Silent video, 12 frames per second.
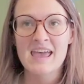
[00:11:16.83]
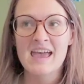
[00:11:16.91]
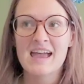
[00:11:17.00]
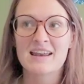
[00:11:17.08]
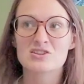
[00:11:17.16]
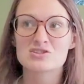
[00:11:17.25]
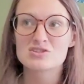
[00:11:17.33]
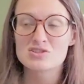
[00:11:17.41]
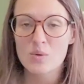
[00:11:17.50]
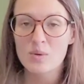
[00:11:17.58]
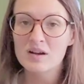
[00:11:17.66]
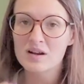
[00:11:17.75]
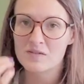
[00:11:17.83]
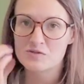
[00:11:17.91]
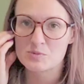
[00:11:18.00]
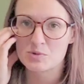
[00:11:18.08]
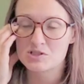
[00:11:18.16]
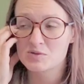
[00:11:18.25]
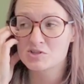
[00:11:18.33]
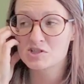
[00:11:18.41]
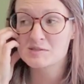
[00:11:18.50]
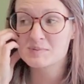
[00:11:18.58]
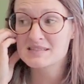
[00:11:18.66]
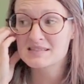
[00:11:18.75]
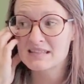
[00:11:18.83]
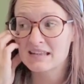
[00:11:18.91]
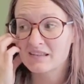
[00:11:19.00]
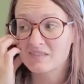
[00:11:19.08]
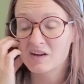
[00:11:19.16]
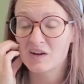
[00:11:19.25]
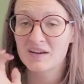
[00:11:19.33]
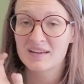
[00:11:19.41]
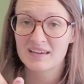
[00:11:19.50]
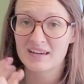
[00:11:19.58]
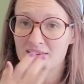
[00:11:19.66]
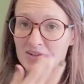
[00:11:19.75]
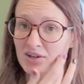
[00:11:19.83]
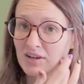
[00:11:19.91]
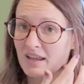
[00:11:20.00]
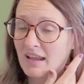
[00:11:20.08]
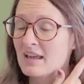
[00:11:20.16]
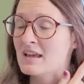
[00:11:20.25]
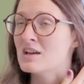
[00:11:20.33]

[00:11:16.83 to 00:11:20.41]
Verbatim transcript: And it's so uncomfortable. So it's just been sitting there and getting dirty.